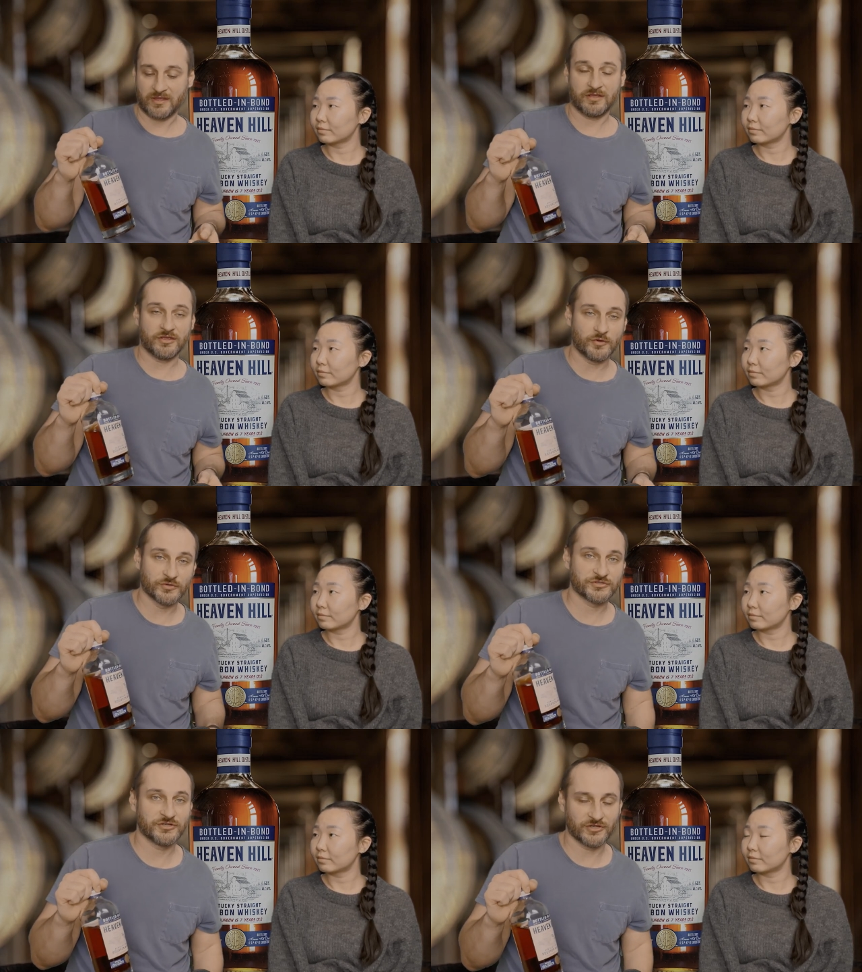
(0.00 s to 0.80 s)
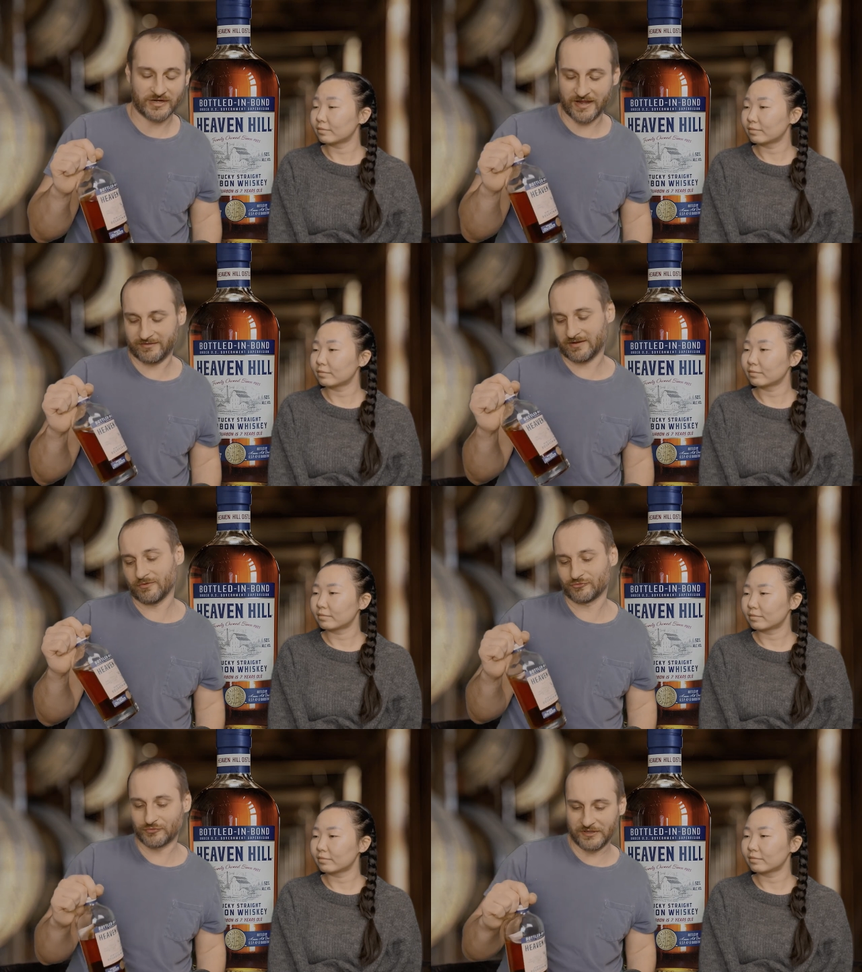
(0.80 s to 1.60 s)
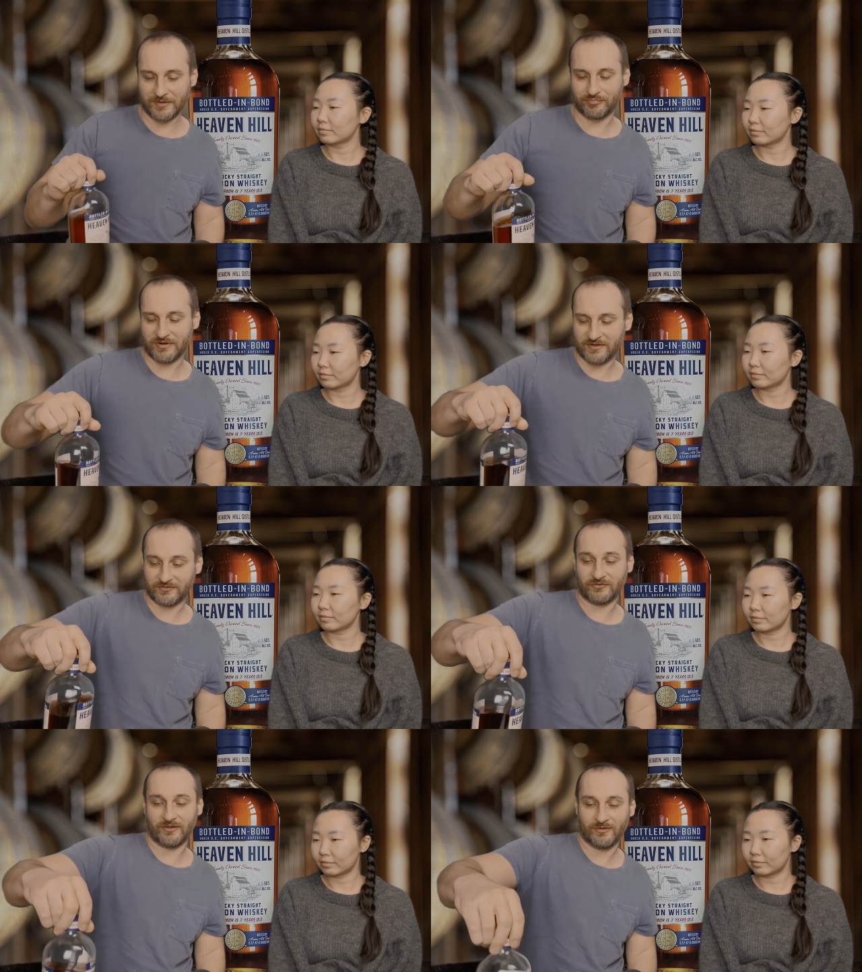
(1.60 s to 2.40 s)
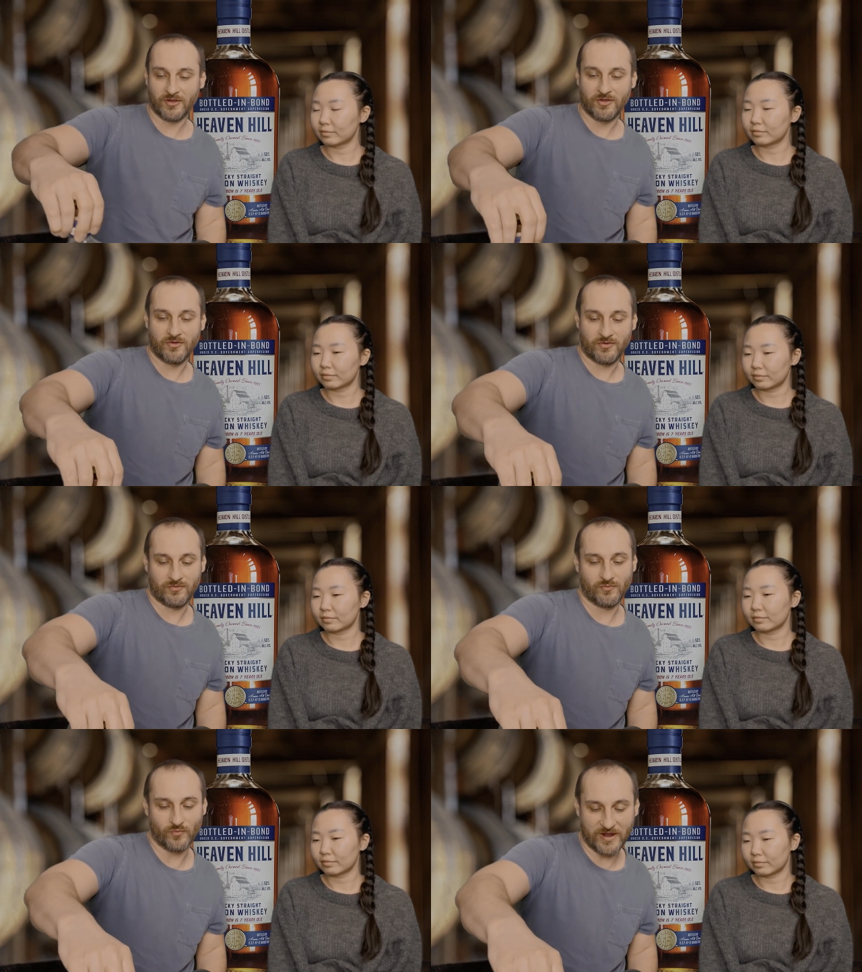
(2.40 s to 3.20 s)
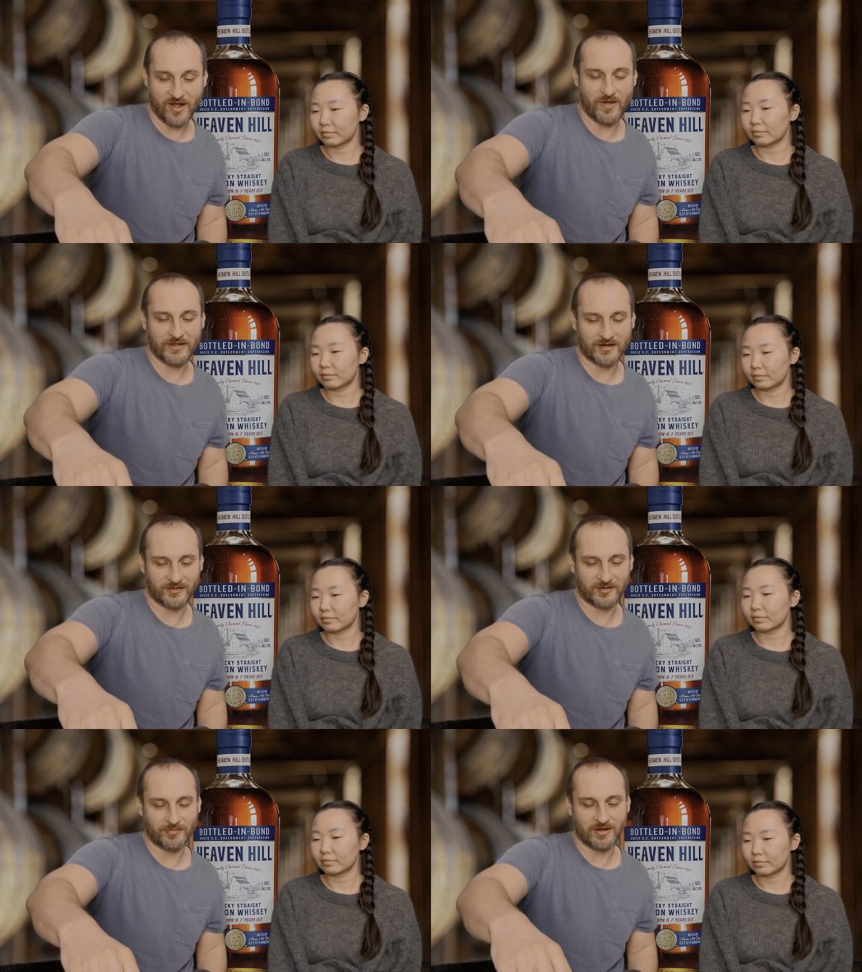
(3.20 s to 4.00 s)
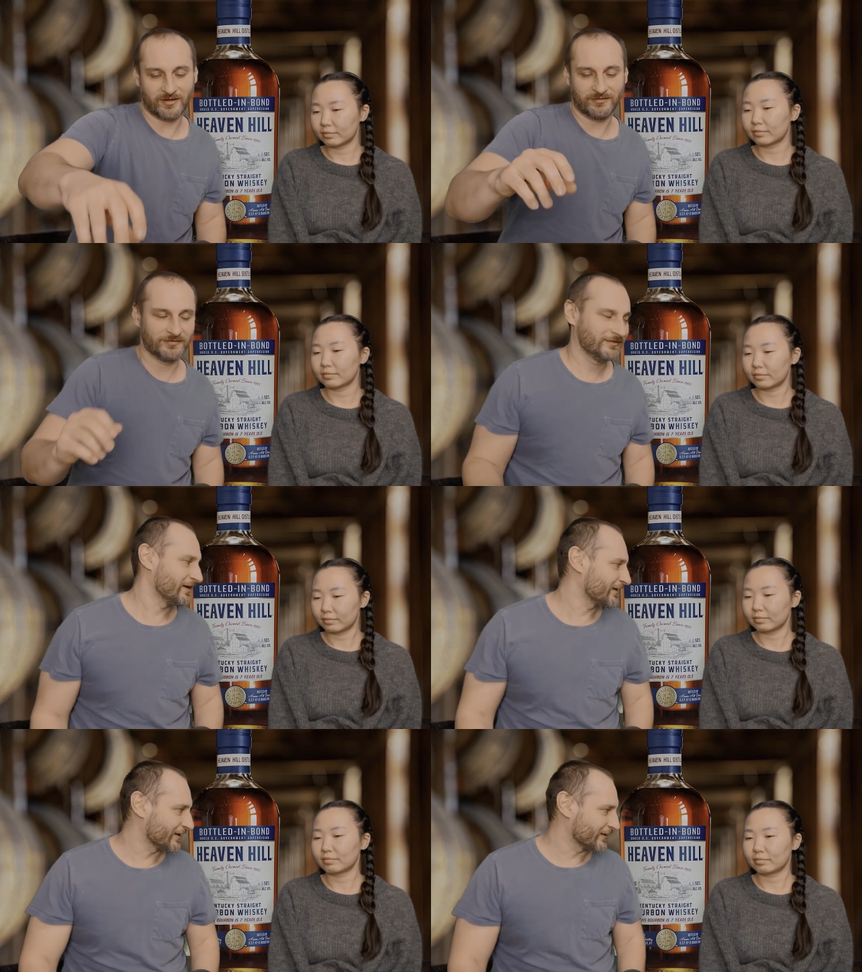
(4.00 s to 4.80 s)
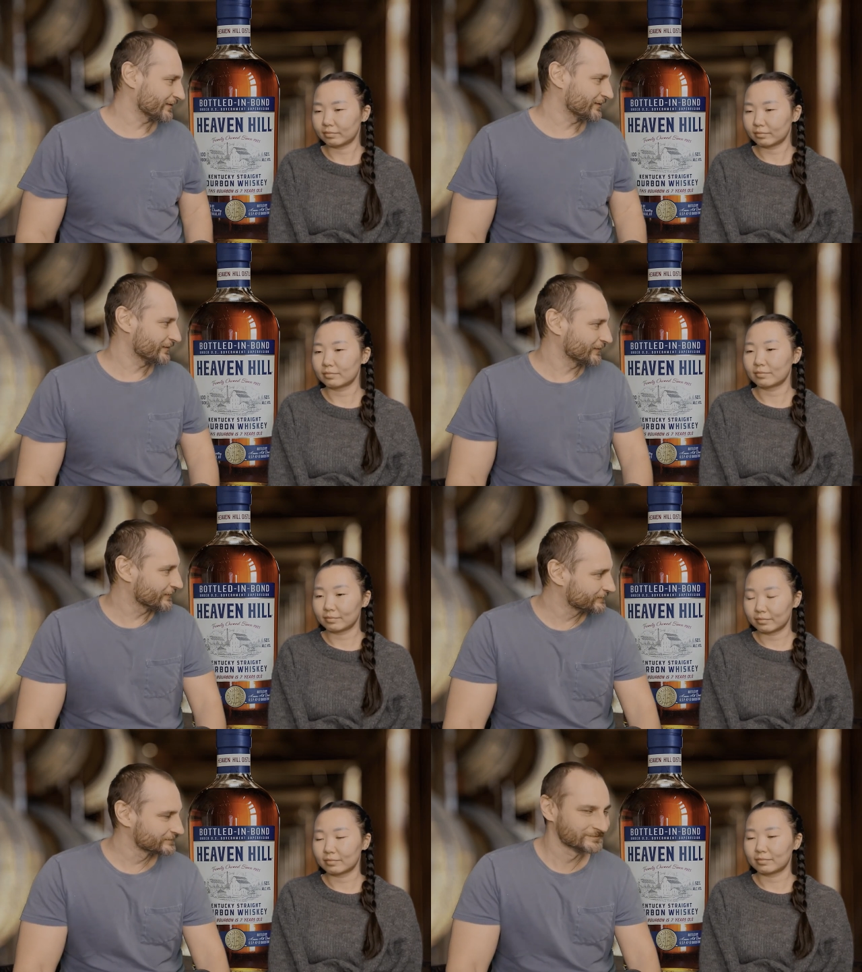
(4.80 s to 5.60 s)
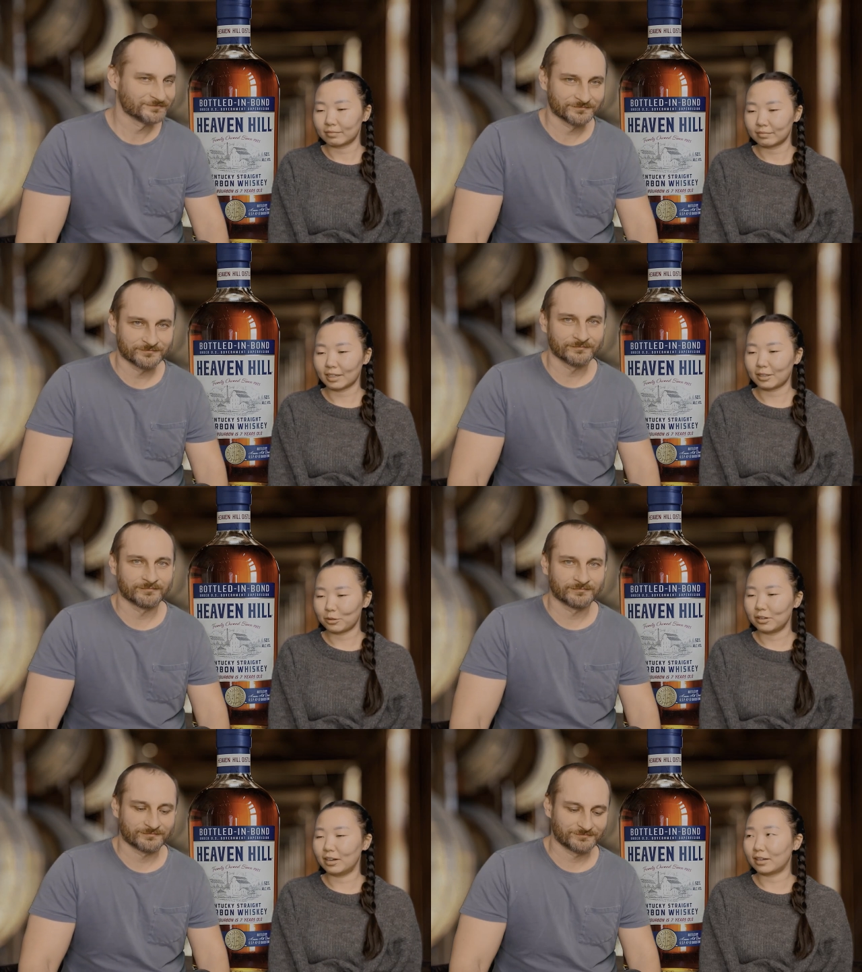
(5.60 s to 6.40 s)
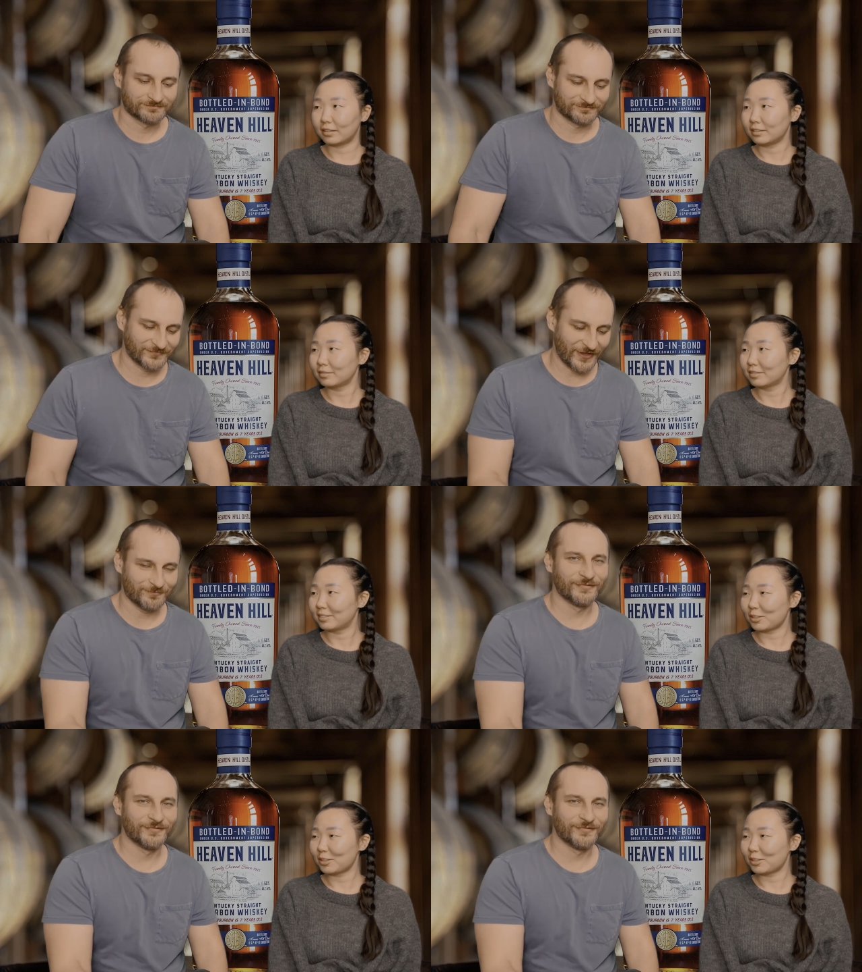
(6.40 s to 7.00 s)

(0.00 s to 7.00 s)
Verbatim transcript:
Speaker 1: it was good. I, I was really impressed. I was like, wow, I gotta get a bottle. I gotta get this.
Speaker 2: And you got it. Yep.